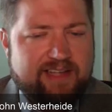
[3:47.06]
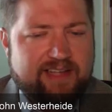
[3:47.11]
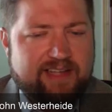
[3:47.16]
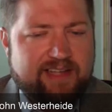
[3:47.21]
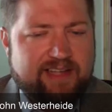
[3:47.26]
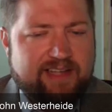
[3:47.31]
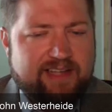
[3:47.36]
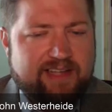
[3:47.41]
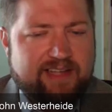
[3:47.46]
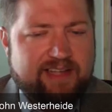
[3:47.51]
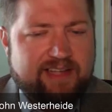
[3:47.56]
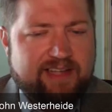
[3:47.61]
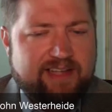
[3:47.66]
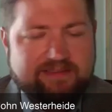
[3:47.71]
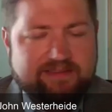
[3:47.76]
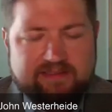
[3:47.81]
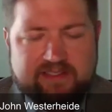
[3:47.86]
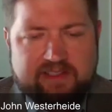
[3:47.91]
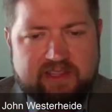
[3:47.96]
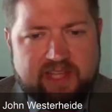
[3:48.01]
Scott,
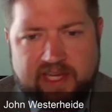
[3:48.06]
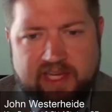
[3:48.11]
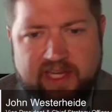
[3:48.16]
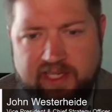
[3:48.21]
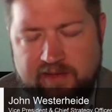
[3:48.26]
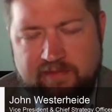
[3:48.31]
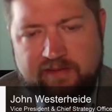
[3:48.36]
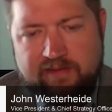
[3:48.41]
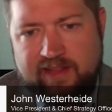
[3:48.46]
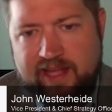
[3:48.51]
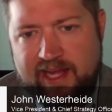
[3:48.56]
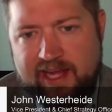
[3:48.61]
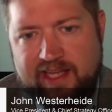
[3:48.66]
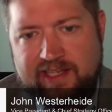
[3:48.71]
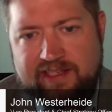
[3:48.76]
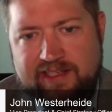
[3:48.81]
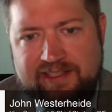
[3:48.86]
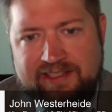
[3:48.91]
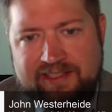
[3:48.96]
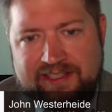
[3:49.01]
thank you for that.
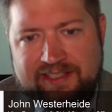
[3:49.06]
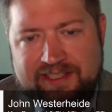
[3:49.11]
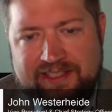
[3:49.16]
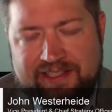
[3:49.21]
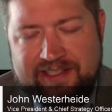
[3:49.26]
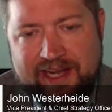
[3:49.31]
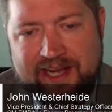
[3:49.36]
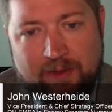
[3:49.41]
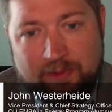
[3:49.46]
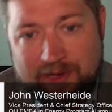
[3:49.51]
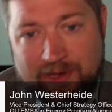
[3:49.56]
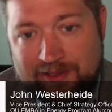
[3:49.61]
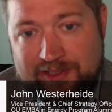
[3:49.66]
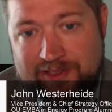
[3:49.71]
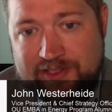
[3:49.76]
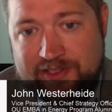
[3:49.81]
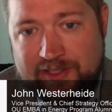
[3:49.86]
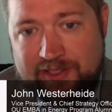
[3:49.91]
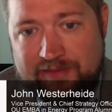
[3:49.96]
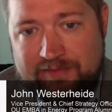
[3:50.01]
Now,
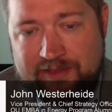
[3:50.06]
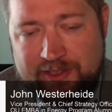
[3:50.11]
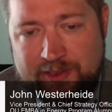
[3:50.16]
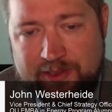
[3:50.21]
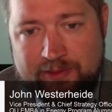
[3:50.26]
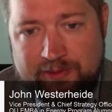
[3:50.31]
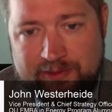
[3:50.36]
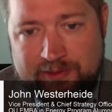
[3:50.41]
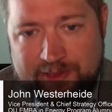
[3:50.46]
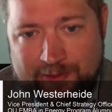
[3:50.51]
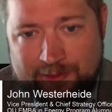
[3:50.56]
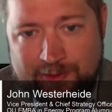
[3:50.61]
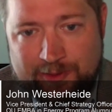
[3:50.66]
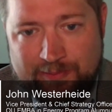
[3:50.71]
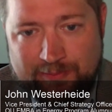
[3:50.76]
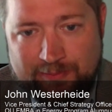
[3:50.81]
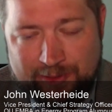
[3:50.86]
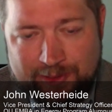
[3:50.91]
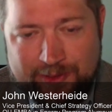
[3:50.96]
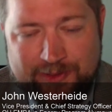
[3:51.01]
relative to you and
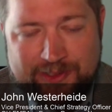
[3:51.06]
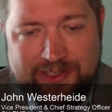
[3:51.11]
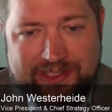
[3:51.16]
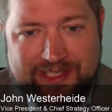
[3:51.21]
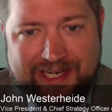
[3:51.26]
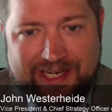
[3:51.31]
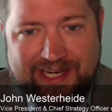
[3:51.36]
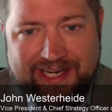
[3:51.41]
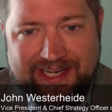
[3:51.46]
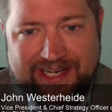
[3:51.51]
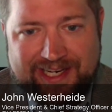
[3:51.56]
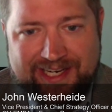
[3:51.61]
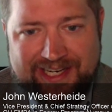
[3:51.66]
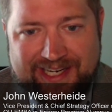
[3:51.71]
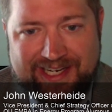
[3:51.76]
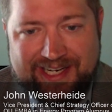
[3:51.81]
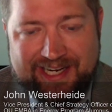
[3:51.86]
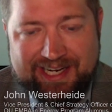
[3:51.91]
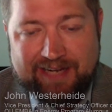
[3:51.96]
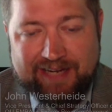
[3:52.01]
Bruce, I
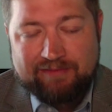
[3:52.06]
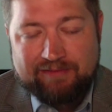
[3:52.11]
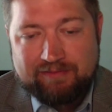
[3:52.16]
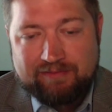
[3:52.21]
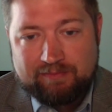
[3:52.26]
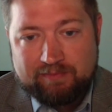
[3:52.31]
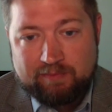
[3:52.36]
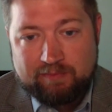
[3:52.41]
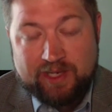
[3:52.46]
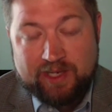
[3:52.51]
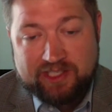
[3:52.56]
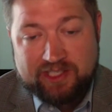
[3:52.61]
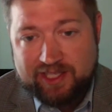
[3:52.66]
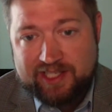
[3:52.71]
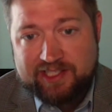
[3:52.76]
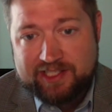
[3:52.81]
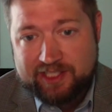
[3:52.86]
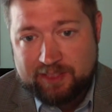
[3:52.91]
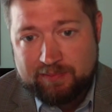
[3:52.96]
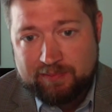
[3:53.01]
have much
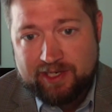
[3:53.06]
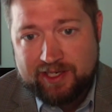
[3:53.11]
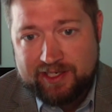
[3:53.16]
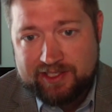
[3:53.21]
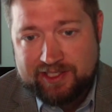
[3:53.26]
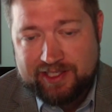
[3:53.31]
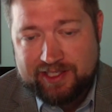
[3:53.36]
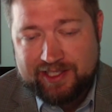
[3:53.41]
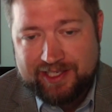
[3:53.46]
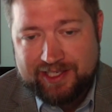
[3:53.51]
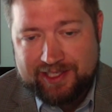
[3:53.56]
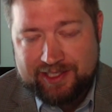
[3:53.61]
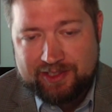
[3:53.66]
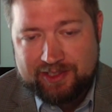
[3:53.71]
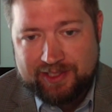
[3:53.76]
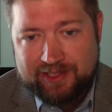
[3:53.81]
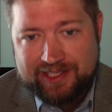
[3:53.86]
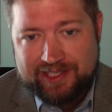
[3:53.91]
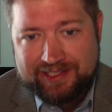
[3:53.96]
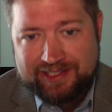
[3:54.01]
less experience in the
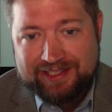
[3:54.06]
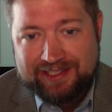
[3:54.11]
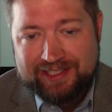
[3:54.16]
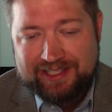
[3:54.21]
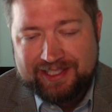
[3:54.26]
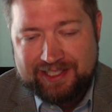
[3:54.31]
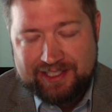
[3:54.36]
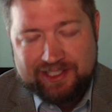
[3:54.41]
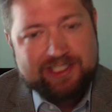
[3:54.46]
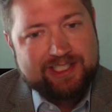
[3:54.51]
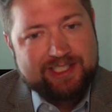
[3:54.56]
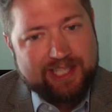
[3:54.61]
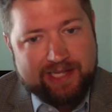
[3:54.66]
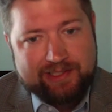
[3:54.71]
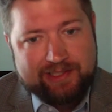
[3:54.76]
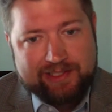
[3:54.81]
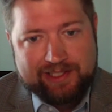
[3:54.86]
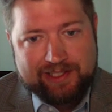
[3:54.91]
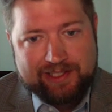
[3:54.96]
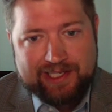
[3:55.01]
industry and
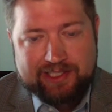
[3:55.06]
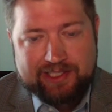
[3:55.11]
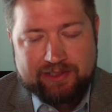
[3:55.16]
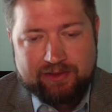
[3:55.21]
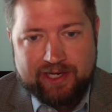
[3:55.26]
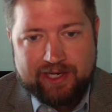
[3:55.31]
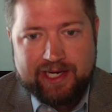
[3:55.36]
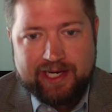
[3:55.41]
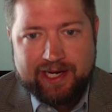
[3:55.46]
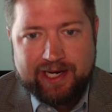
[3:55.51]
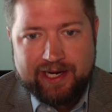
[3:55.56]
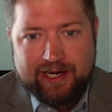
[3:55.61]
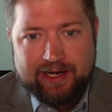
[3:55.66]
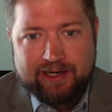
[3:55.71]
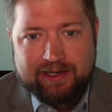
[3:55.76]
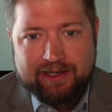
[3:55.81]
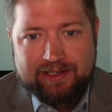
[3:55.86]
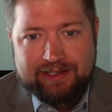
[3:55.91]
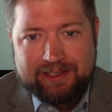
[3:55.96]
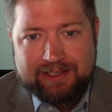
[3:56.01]
slightly less gray hair.
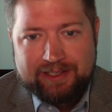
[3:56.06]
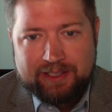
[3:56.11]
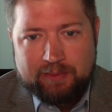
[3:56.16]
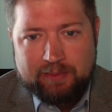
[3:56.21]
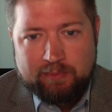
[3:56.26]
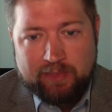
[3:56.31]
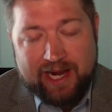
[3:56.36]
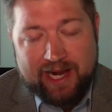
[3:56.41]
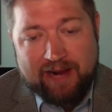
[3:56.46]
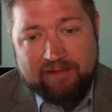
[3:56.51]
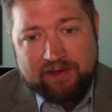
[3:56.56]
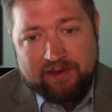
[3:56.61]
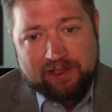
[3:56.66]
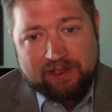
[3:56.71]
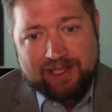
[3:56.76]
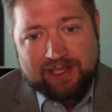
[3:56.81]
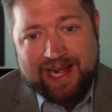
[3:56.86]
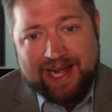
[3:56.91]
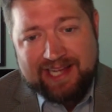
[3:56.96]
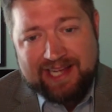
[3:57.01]
But after the
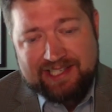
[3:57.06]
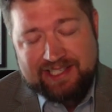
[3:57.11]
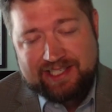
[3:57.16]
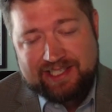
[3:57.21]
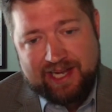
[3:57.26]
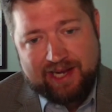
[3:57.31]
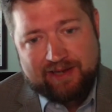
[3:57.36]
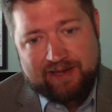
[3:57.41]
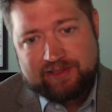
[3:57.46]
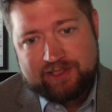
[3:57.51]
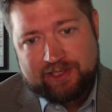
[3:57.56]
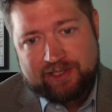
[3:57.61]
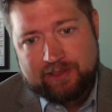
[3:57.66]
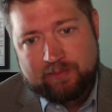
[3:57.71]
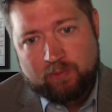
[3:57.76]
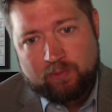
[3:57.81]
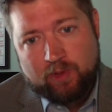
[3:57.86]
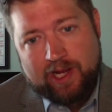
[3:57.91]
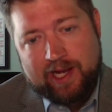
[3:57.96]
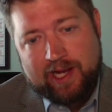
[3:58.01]
last downturn,
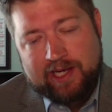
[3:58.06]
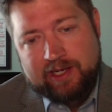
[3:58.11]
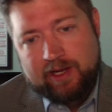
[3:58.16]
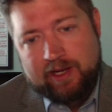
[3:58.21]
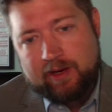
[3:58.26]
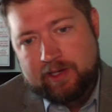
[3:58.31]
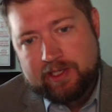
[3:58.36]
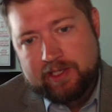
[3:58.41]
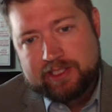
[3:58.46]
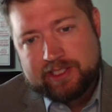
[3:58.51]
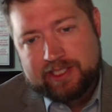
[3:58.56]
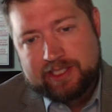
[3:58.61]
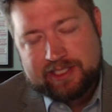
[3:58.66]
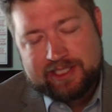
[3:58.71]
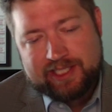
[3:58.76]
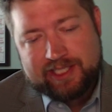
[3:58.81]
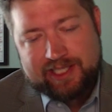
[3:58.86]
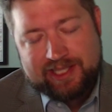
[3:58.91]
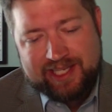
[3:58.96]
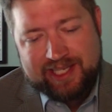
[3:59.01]
what I noticed is
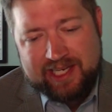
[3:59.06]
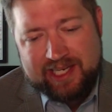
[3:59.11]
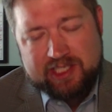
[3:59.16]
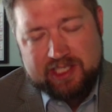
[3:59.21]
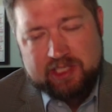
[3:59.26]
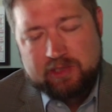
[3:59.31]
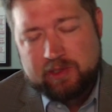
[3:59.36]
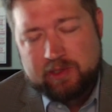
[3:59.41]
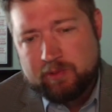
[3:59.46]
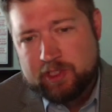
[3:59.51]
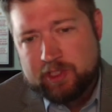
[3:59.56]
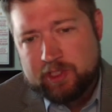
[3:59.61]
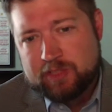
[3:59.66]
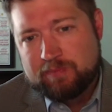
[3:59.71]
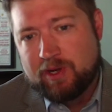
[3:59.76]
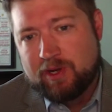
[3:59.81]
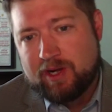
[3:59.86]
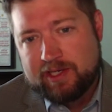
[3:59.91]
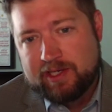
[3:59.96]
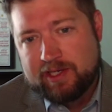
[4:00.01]
that the industry
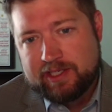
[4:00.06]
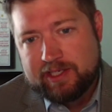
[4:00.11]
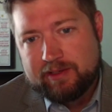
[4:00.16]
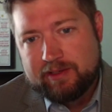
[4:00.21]
responded